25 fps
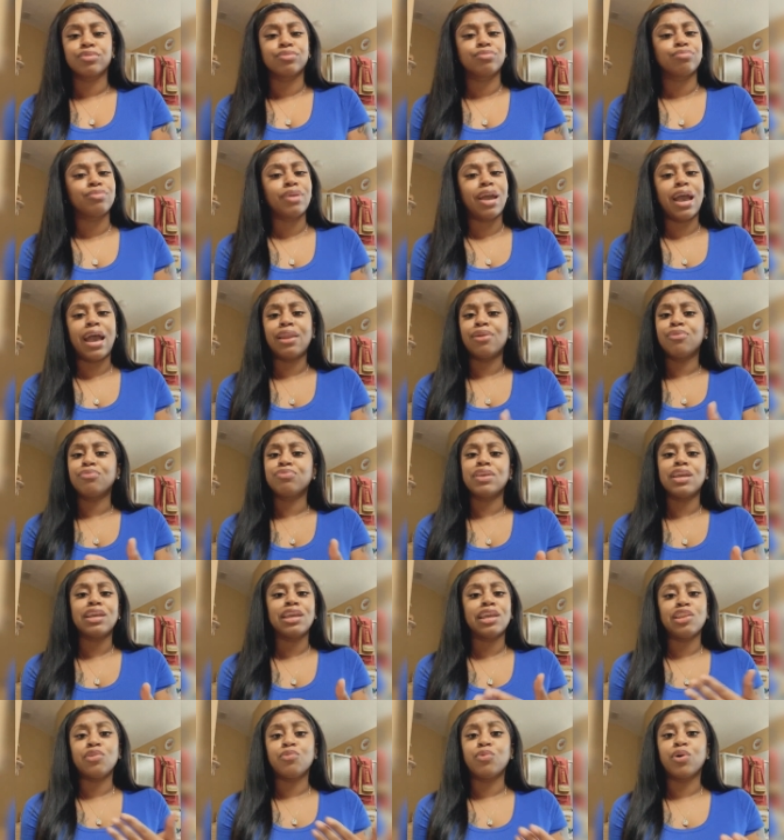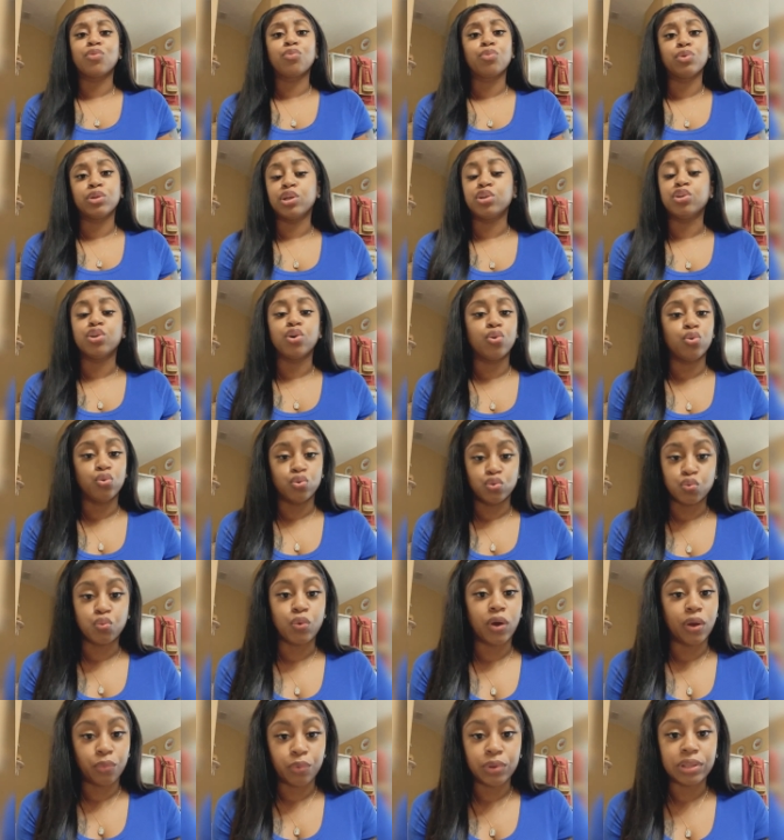I don't think anyone really knows
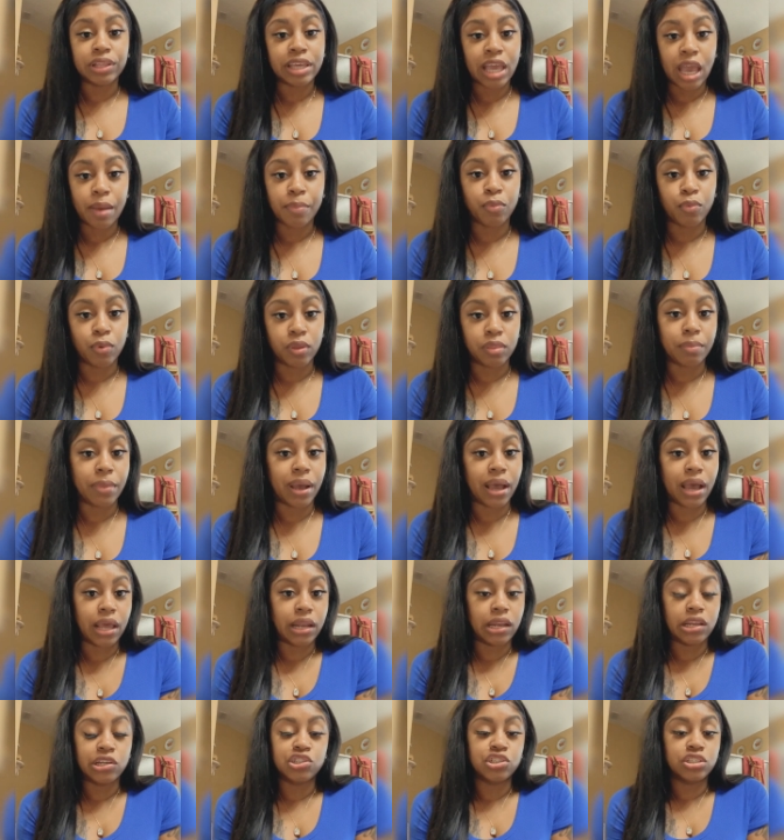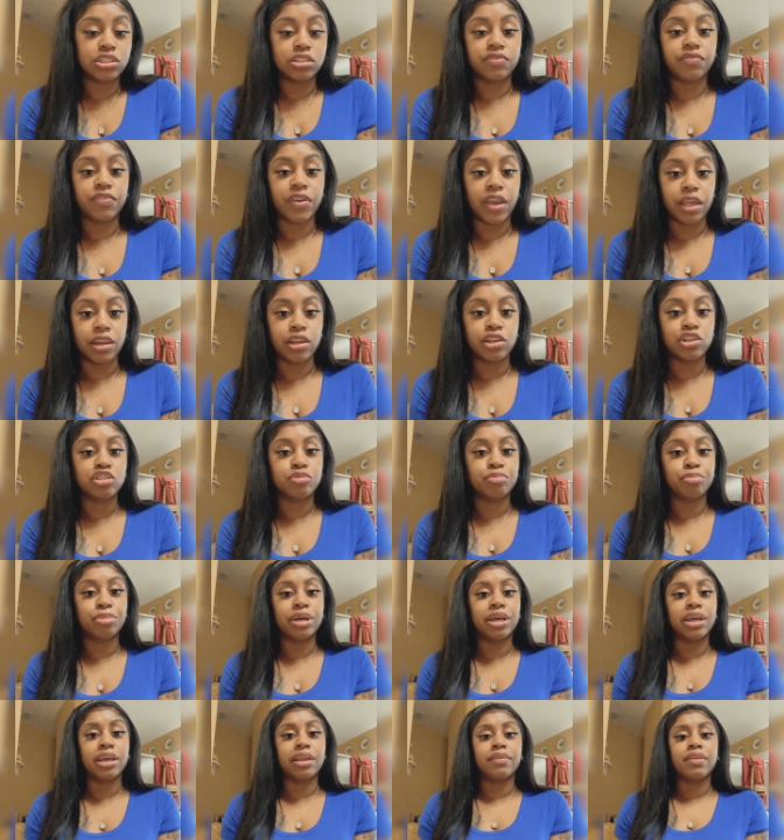what really happened with mine. It just vanished.
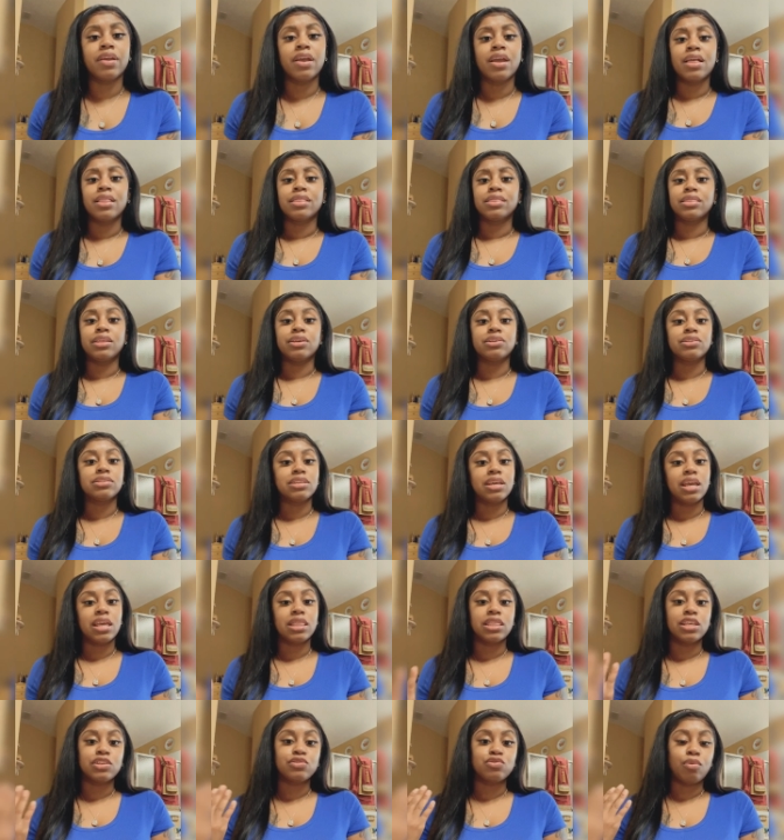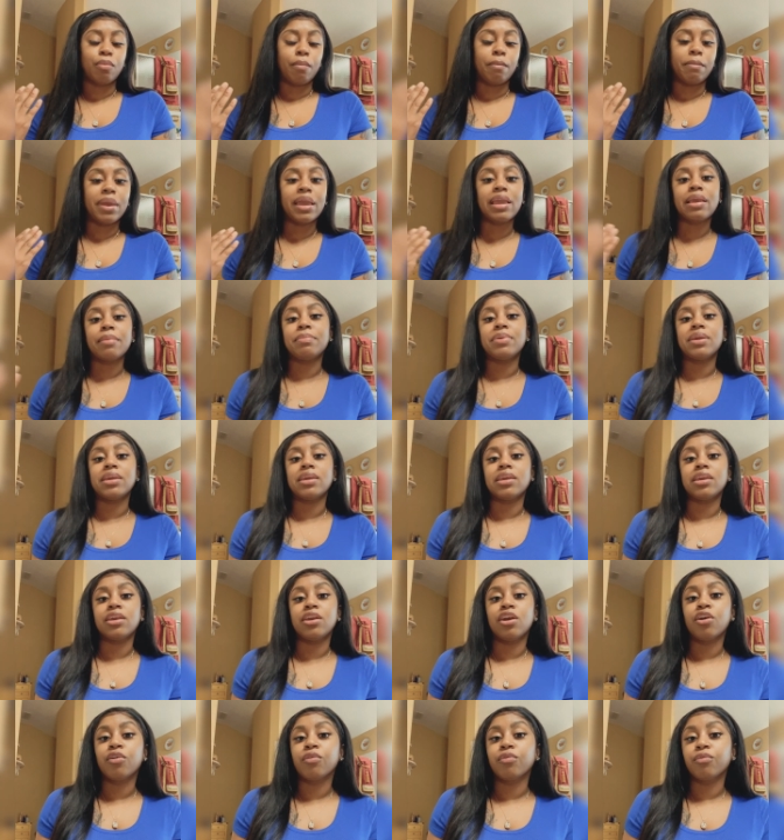But they're saying this one may be
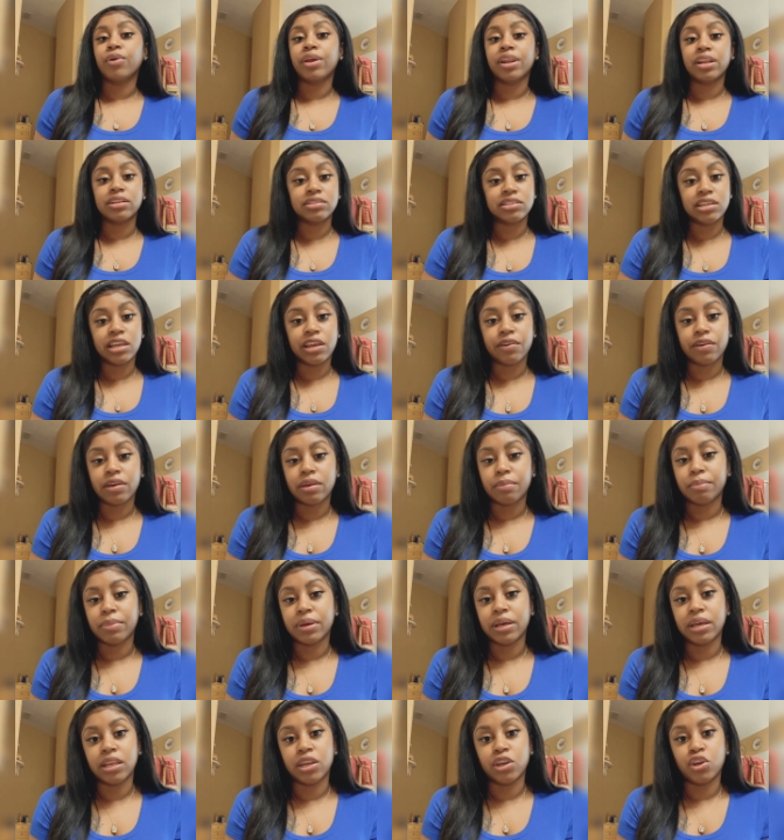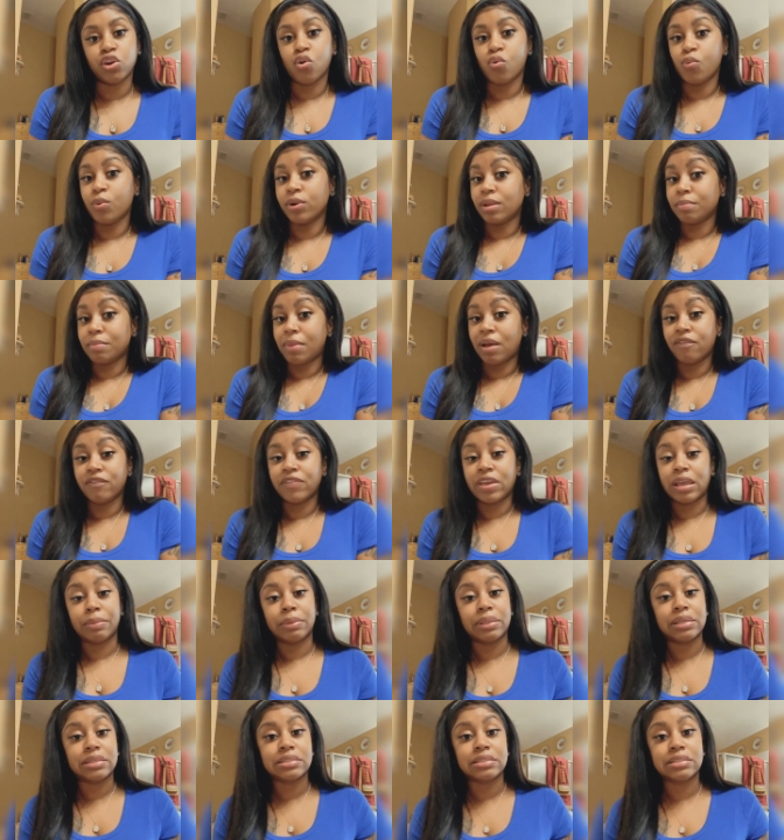hereditary, but no one in my
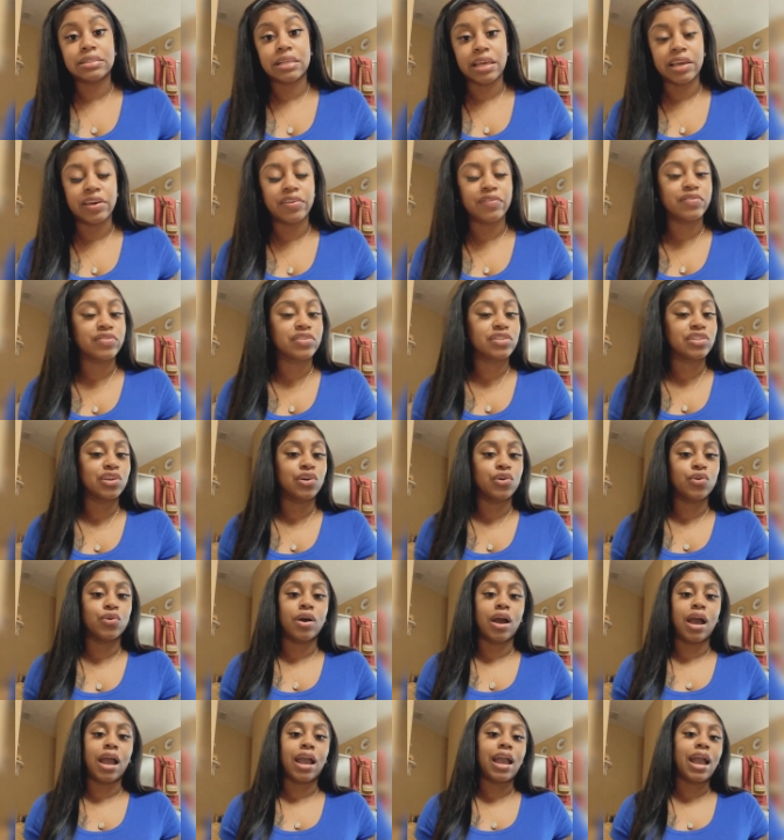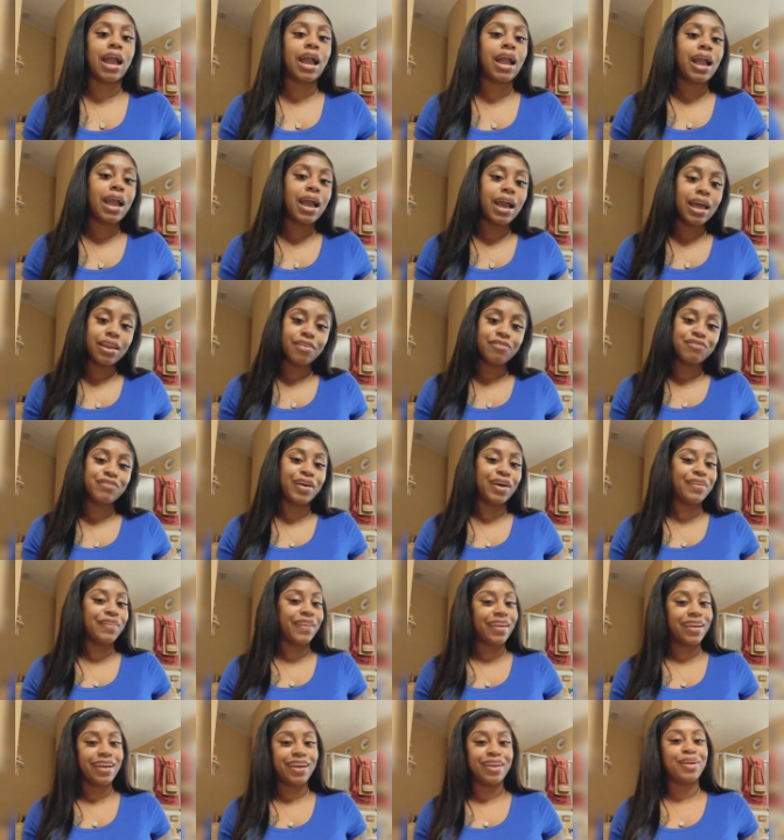family is deaf. So I kind of find
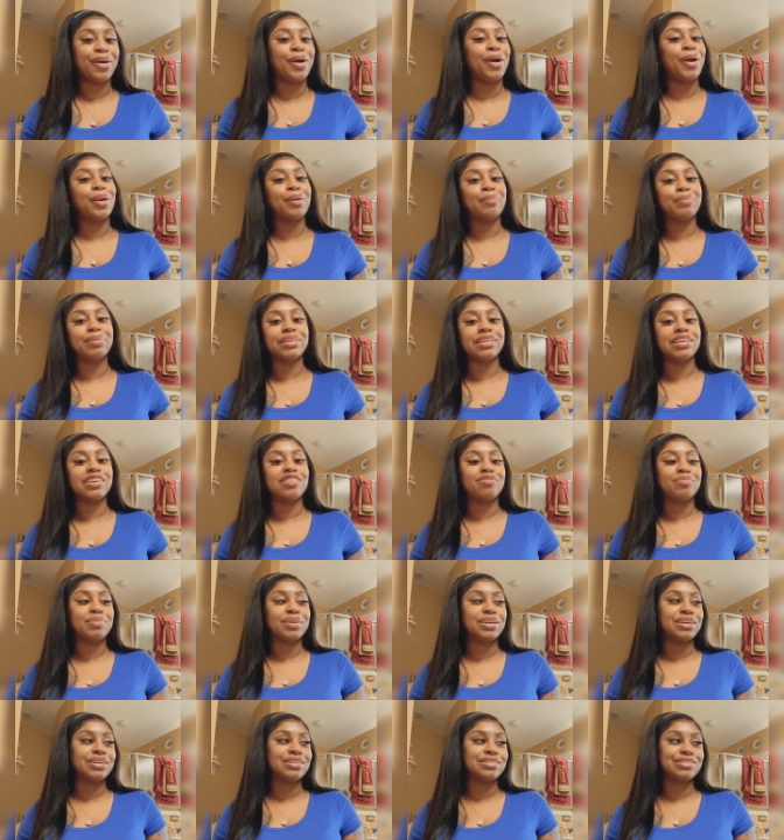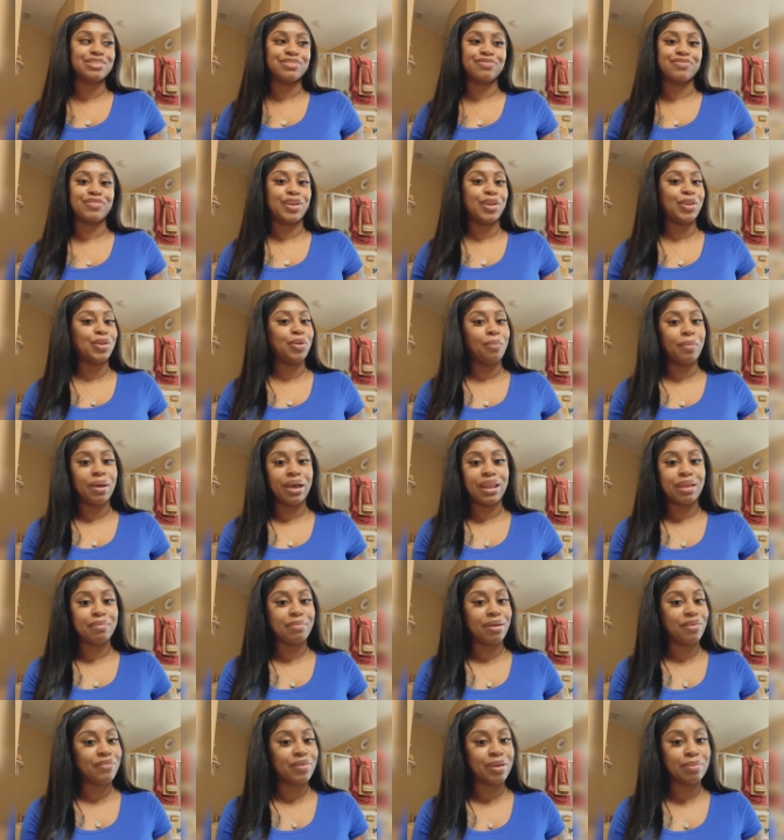it kind of hard to believe, because if ain't nobody in
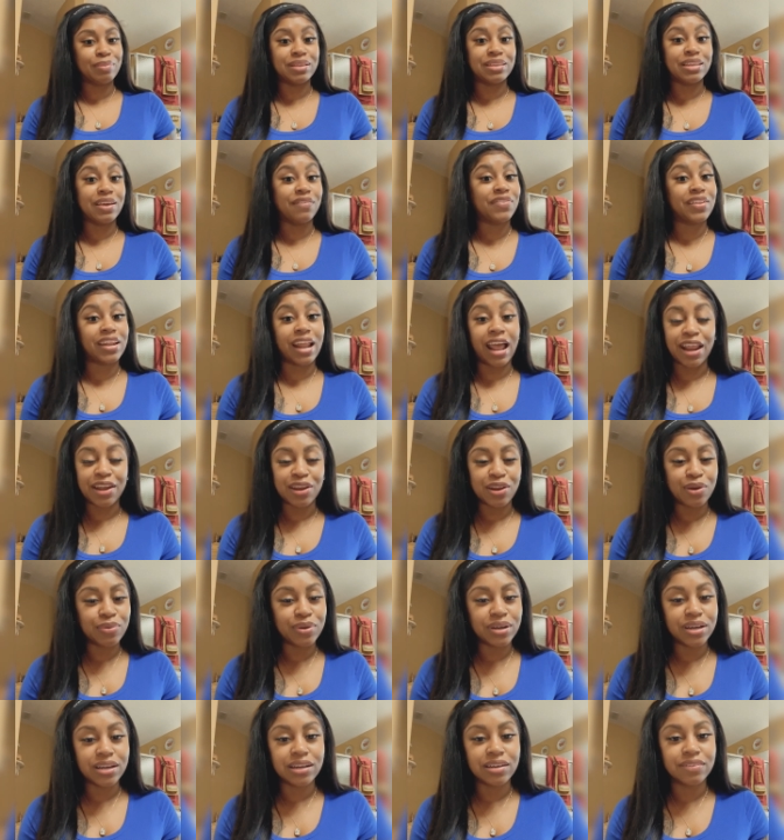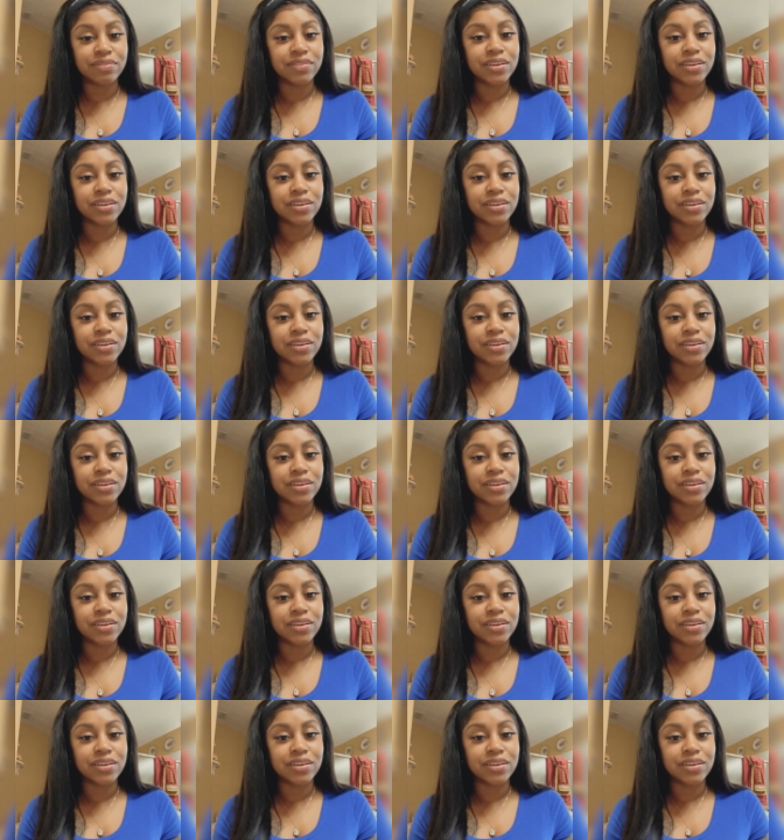my family deaf that I know of,